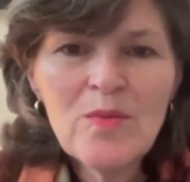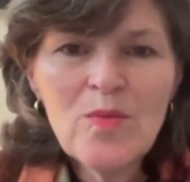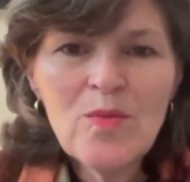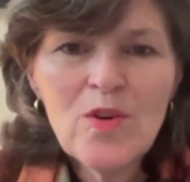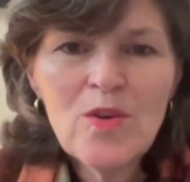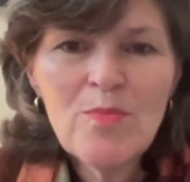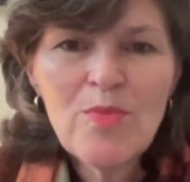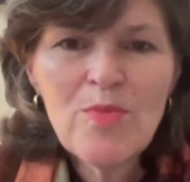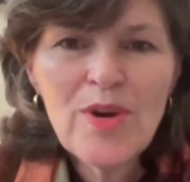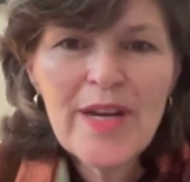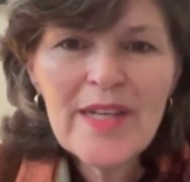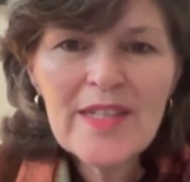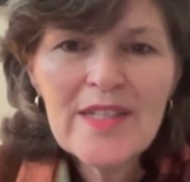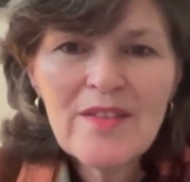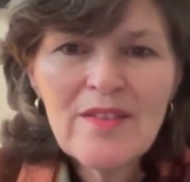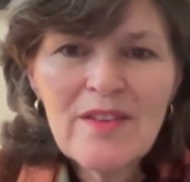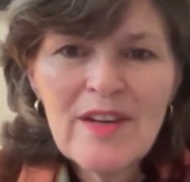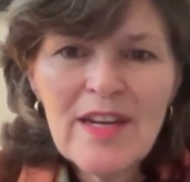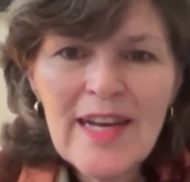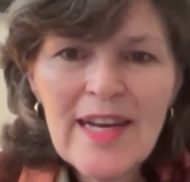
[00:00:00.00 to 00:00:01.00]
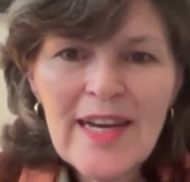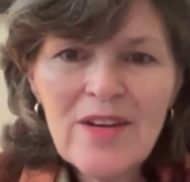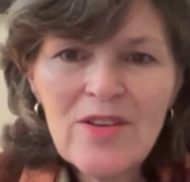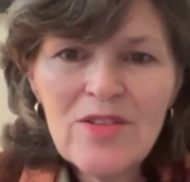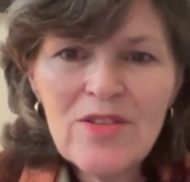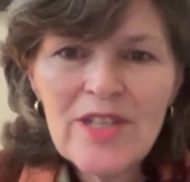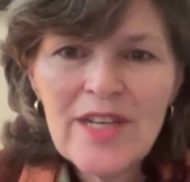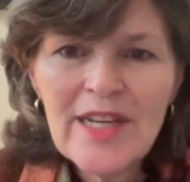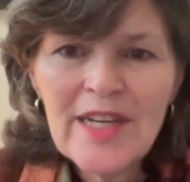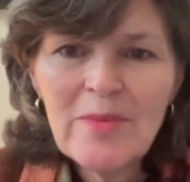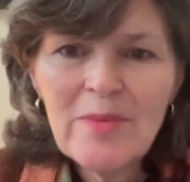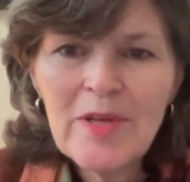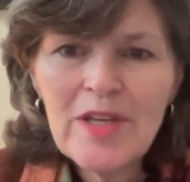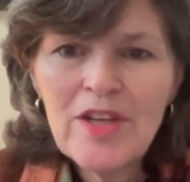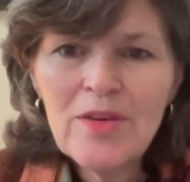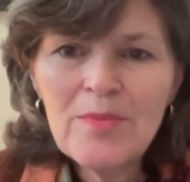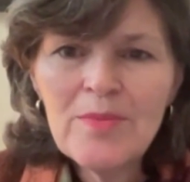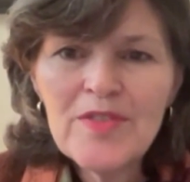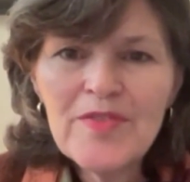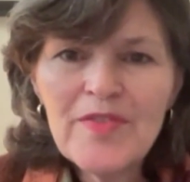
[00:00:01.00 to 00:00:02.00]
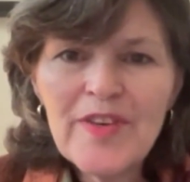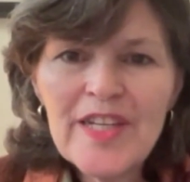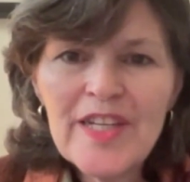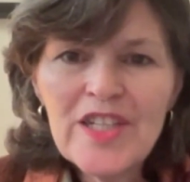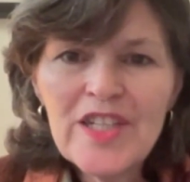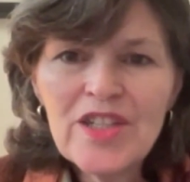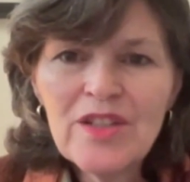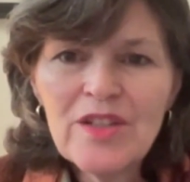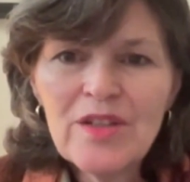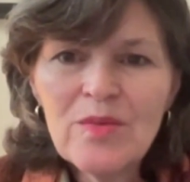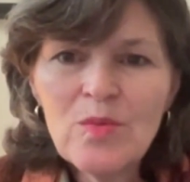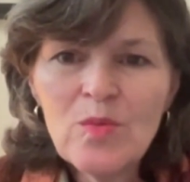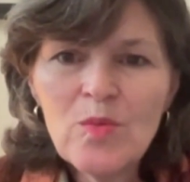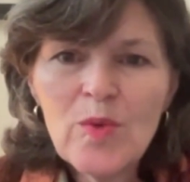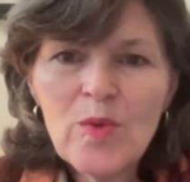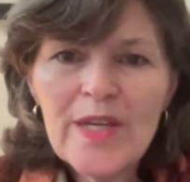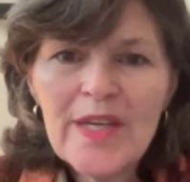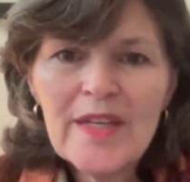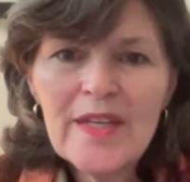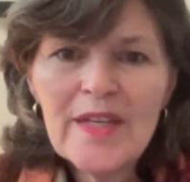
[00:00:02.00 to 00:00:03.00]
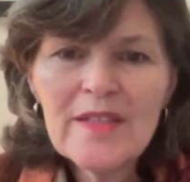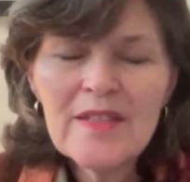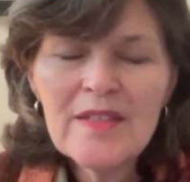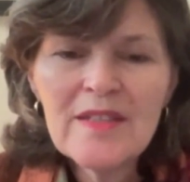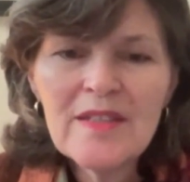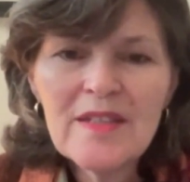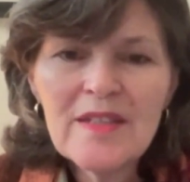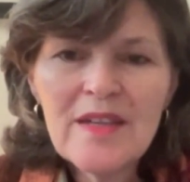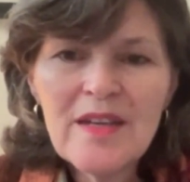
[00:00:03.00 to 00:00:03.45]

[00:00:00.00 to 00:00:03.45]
What breaks are allowed? How many observation weeks